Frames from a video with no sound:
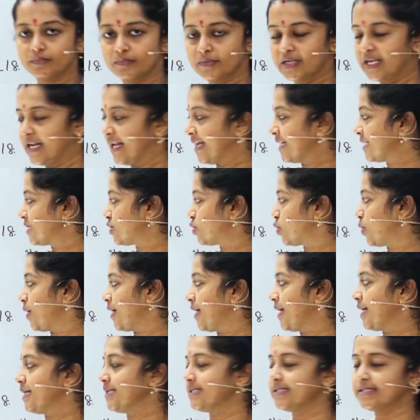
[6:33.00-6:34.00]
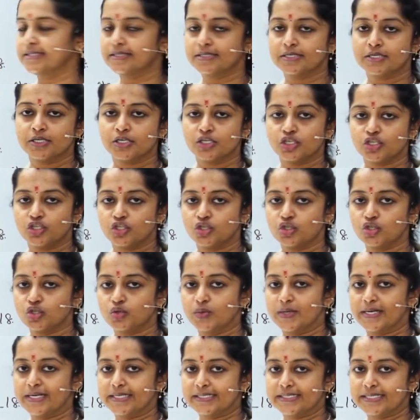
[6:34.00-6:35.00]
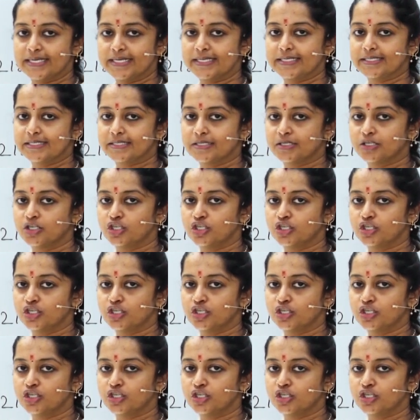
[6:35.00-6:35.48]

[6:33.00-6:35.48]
the next 3 is 226,